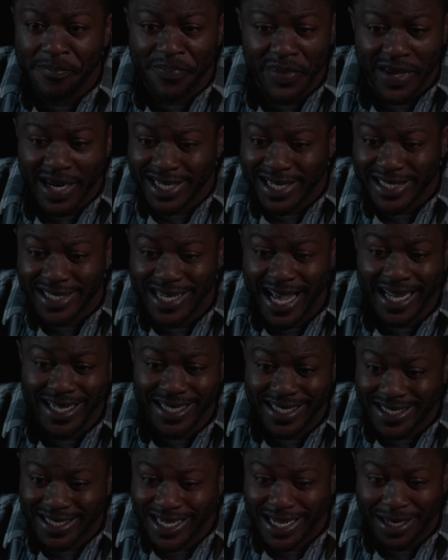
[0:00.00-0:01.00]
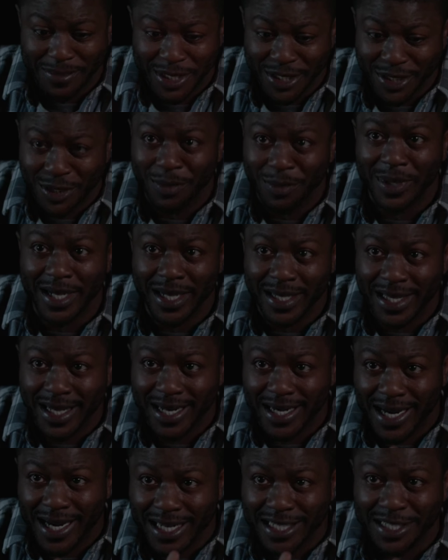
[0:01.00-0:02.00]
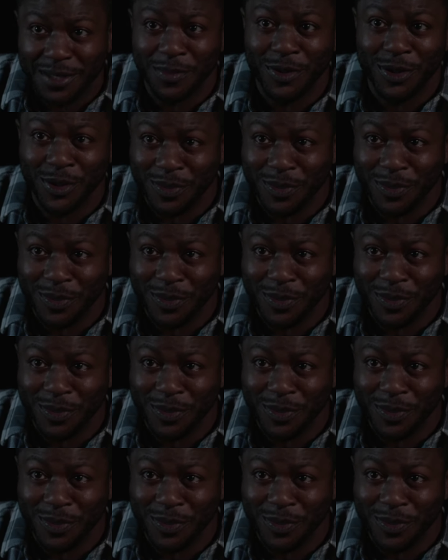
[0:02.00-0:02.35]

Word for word: perception of life as initially he became an